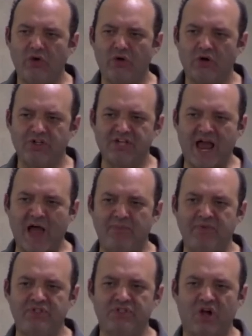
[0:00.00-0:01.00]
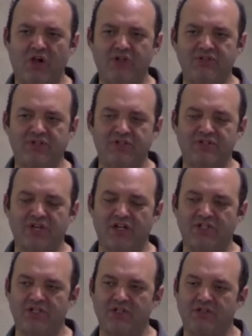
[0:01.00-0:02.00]
orders, apostolic
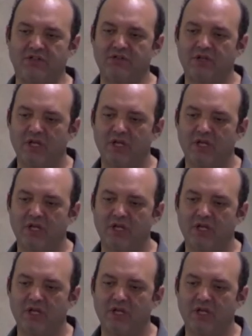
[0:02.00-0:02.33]
succession,